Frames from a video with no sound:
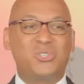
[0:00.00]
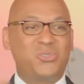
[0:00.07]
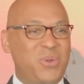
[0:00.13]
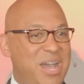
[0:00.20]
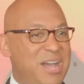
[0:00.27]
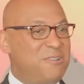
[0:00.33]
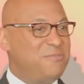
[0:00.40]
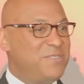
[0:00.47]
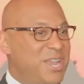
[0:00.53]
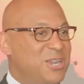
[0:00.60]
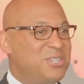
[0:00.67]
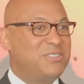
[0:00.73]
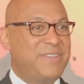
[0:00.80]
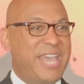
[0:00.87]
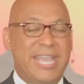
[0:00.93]
12 years
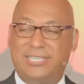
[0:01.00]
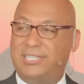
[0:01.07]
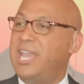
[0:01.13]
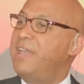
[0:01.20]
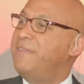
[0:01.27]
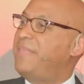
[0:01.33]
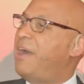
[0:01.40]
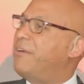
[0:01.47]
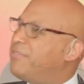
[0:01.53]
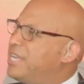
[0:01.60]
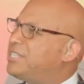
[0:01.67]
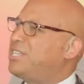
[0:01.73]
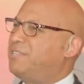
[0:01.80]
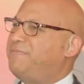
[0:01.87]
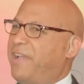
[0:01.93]
of age. Now, this
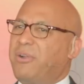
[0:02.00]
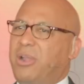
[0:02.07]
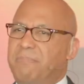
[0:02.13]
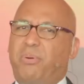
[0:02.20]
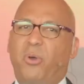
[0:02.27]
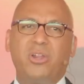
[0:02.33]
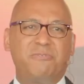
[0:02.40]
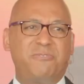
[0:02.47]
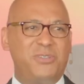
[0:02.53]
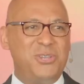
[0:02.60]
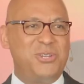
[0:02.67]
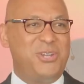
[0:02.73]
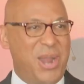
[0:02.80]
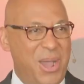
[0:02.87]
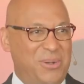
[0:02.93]
is very important for you
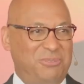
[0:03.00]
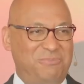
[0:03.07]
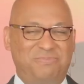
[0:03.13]
to know.